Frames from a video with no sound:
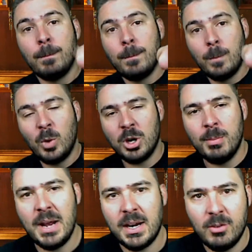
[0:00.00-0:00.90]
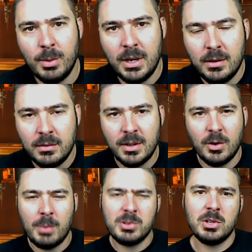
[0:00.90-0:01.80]
Welcome back, everybody. Another
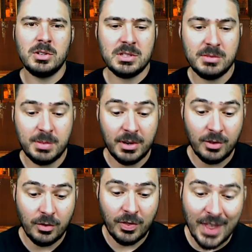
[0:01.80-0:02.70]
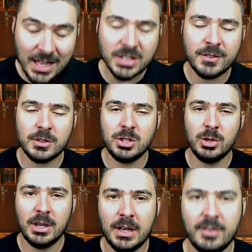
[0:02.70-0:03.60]
episode of Zim's Beer Review. Thanks for
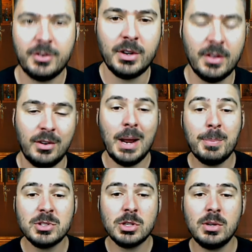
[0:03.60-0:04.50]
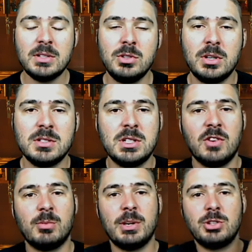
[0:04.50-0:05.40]
tuning in for another episode. As you can see
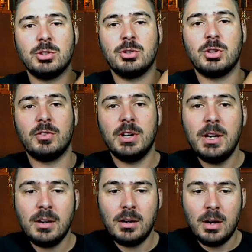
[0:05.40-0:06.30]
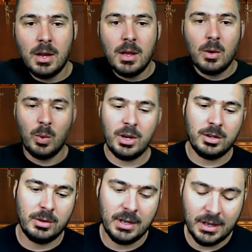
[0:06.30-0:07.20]
over my shoulder over here, we are
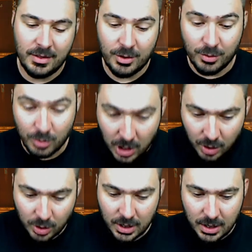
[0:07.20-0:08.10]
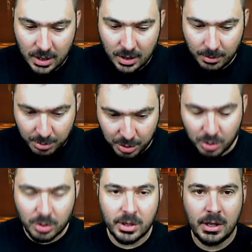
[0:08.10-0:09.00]
doing another Rogue
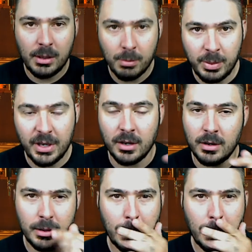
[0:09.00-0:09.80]
Brewery beer.